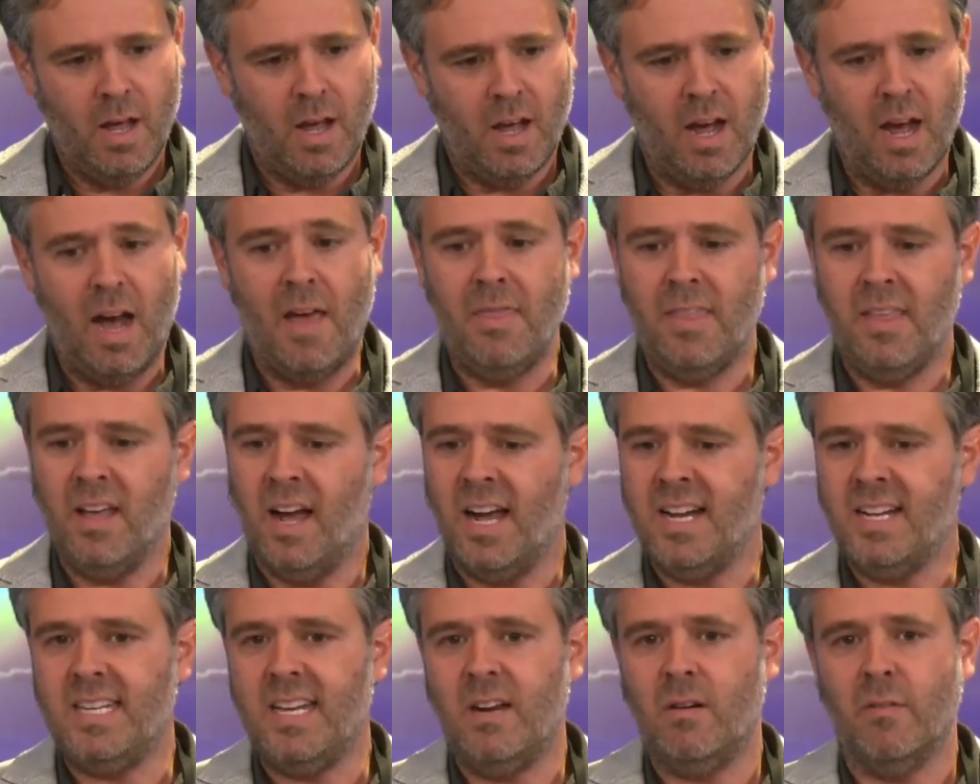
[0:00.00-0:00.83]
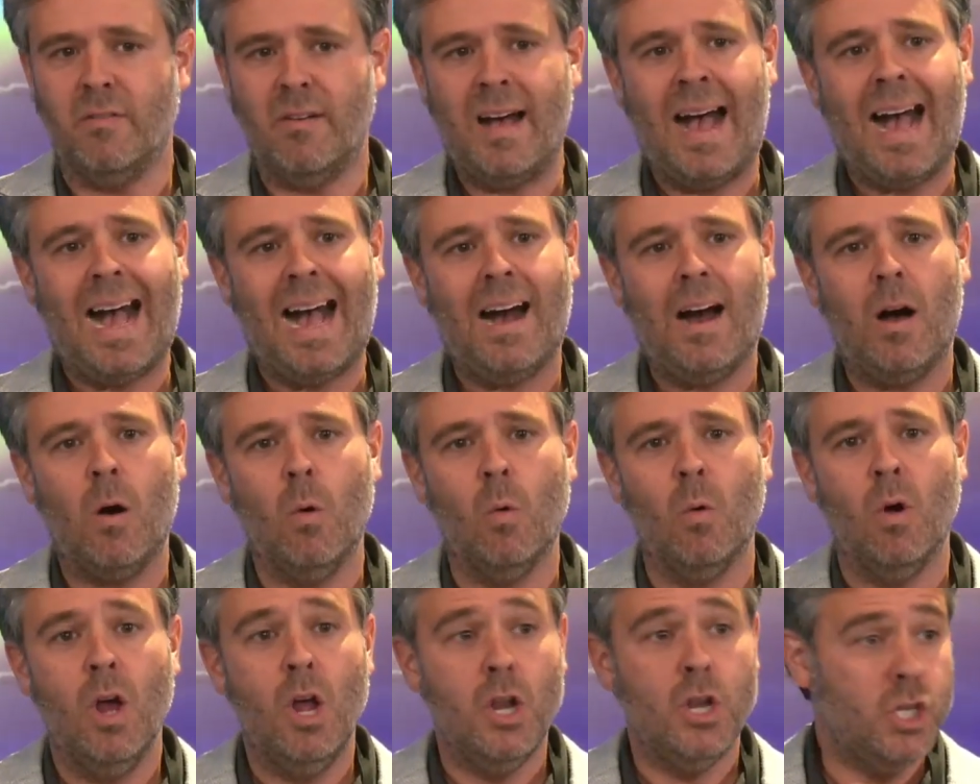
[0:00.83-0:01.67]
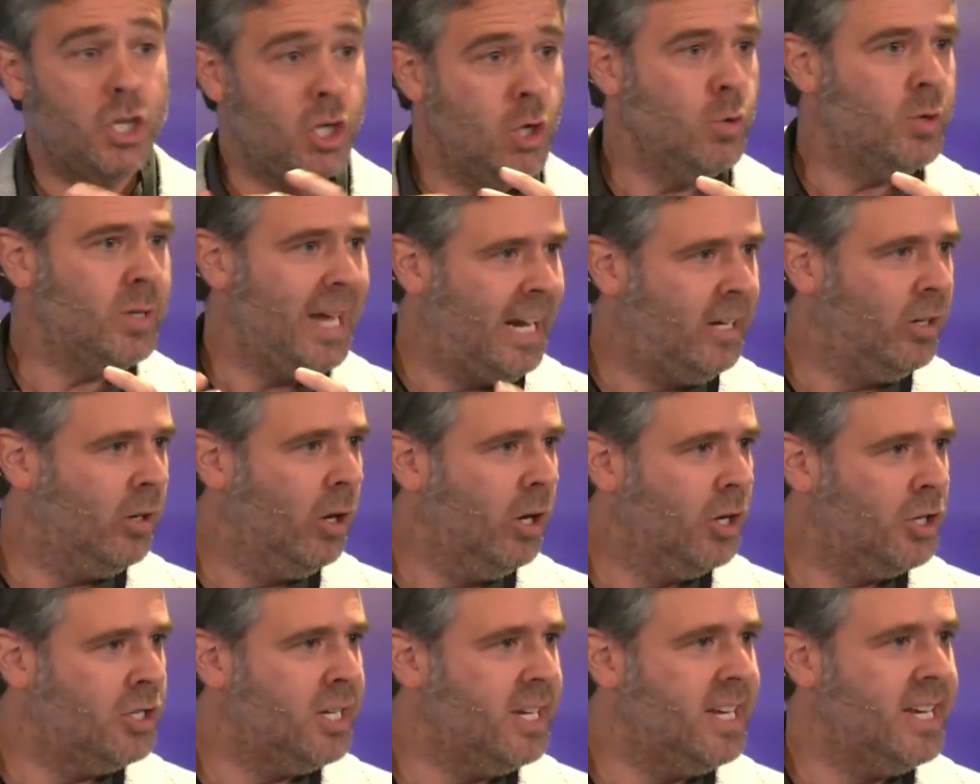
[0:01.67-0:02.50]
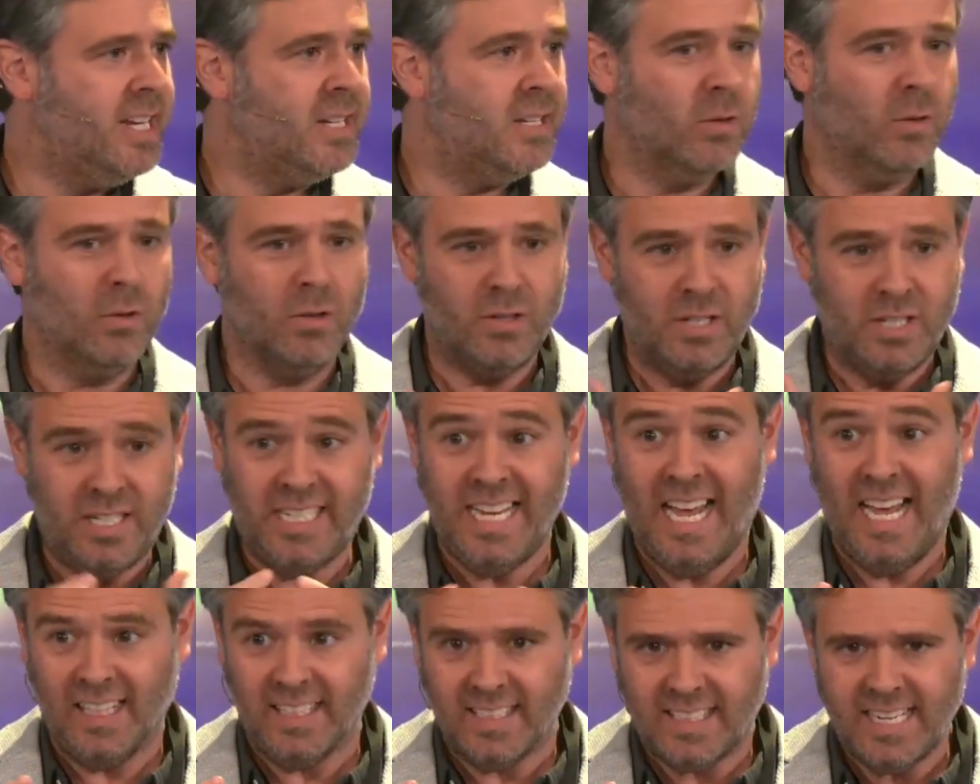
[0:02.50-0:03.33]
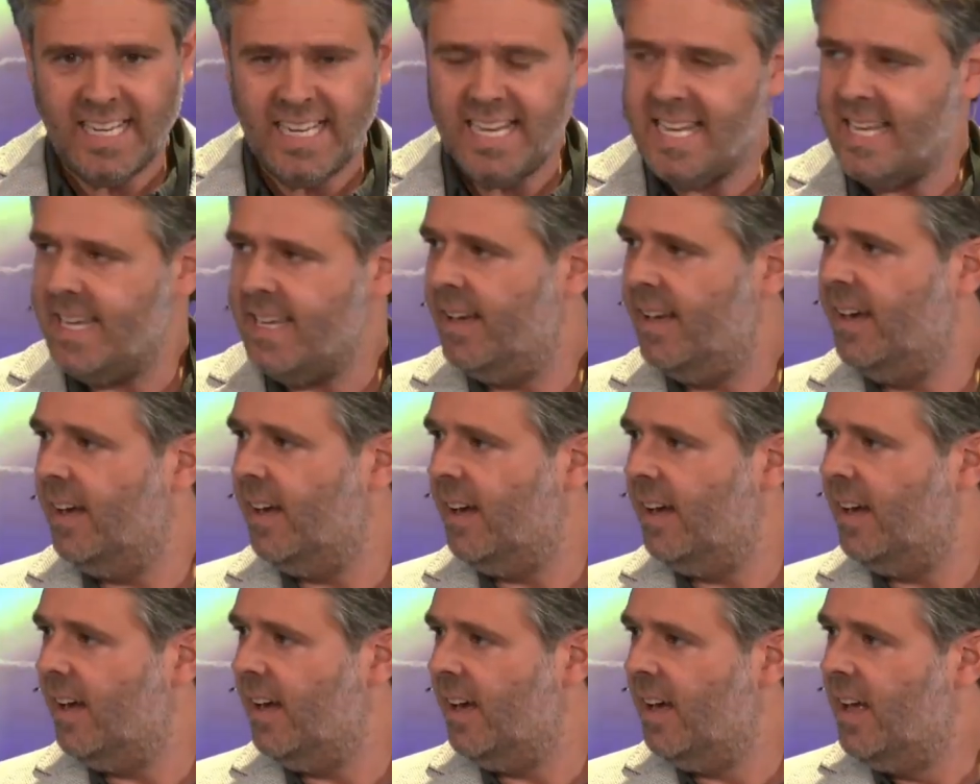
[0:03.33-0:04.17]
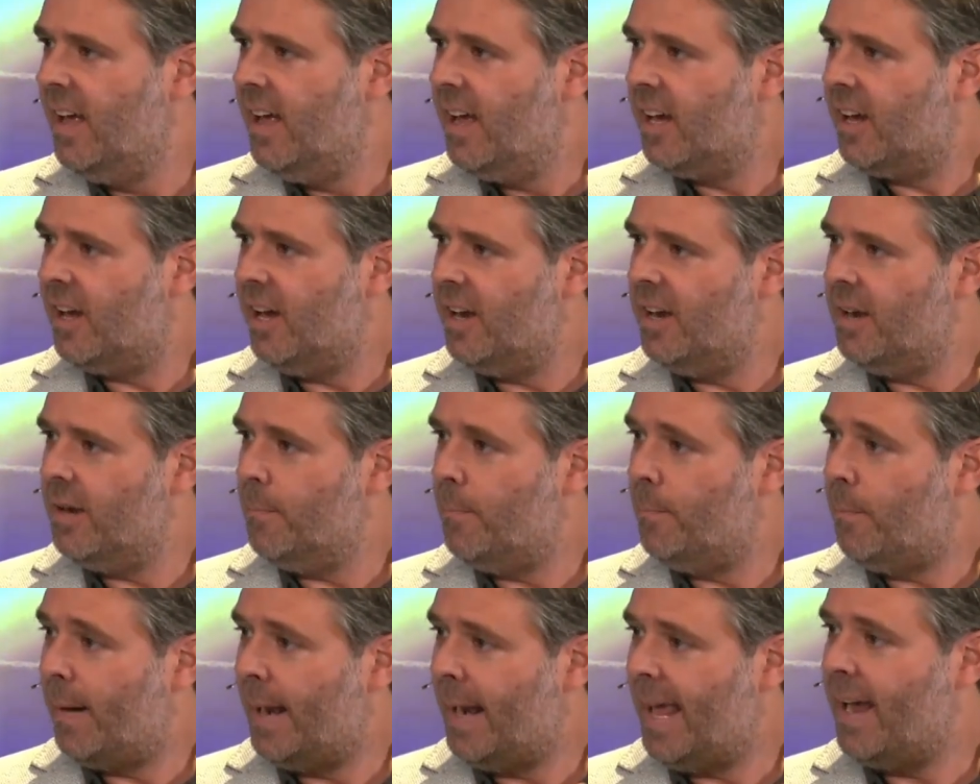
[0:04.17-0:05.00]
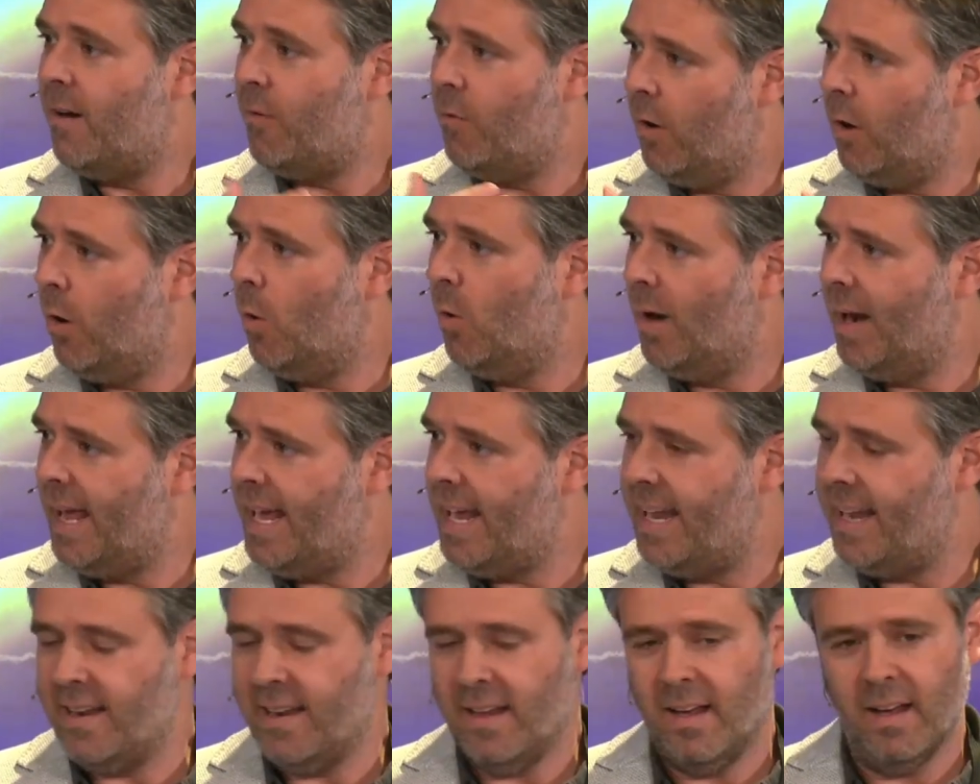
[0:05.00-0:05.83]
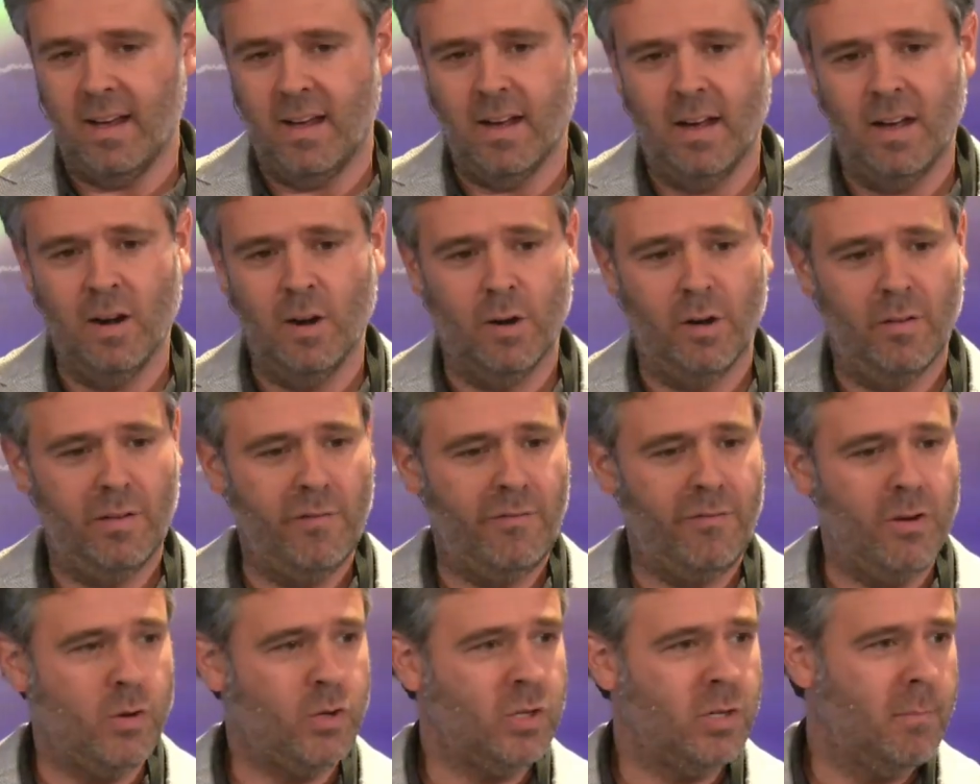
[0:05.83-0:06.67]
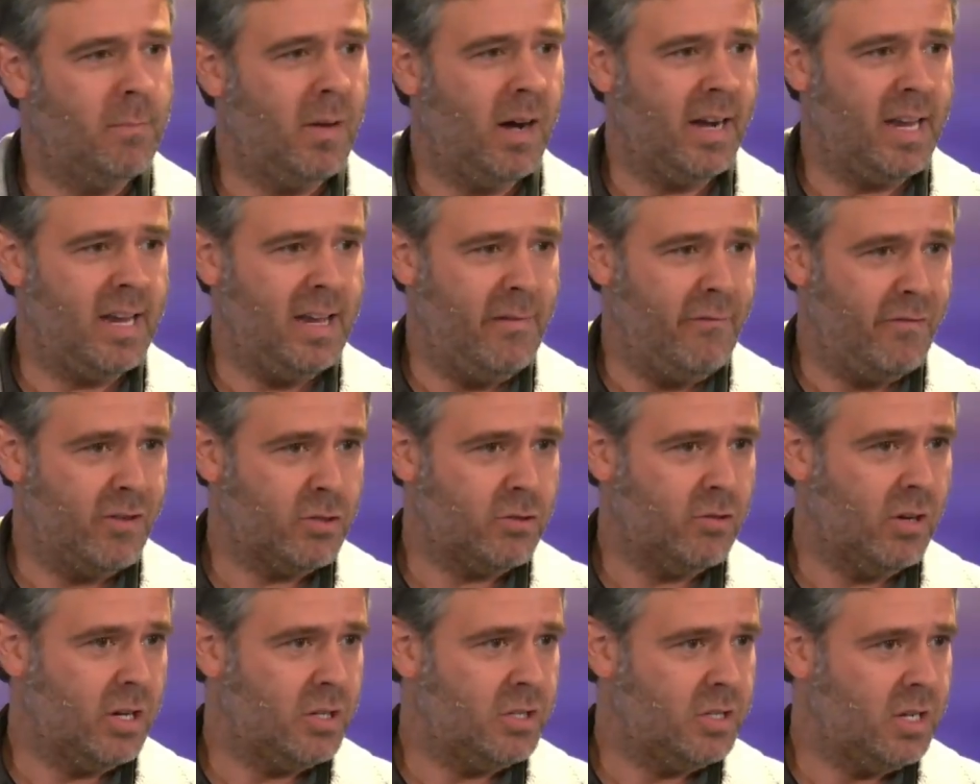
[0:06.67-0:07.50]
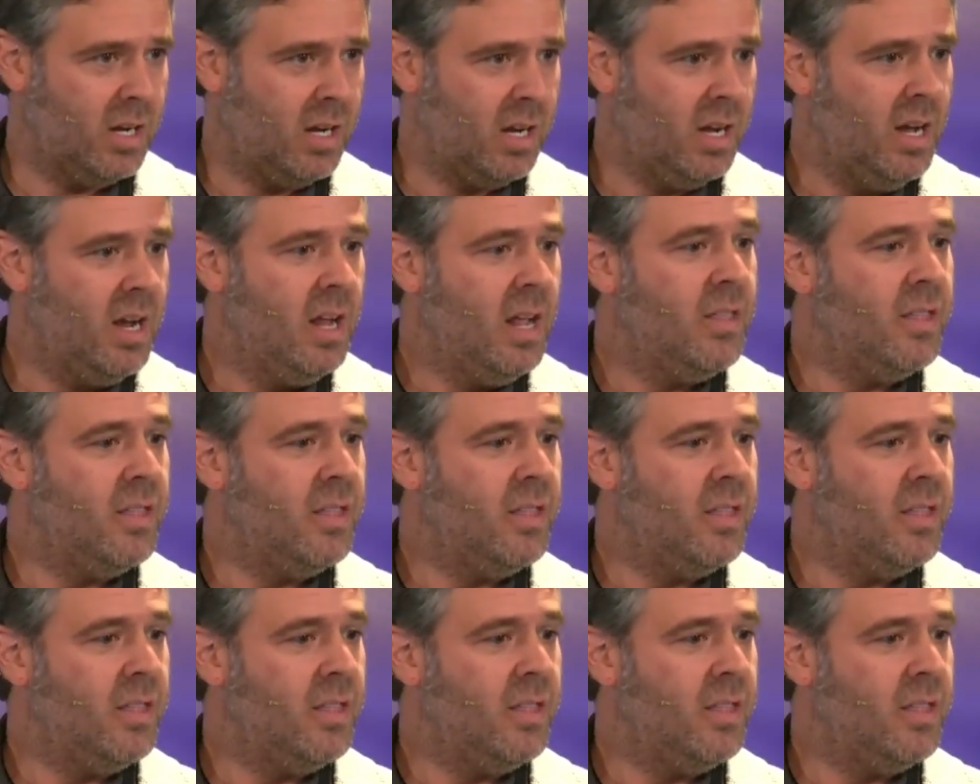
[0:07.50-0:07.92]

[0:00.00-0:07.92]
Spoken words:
and the idea of how new technologies or DLT can play a role in a lot of the future market infrastructure.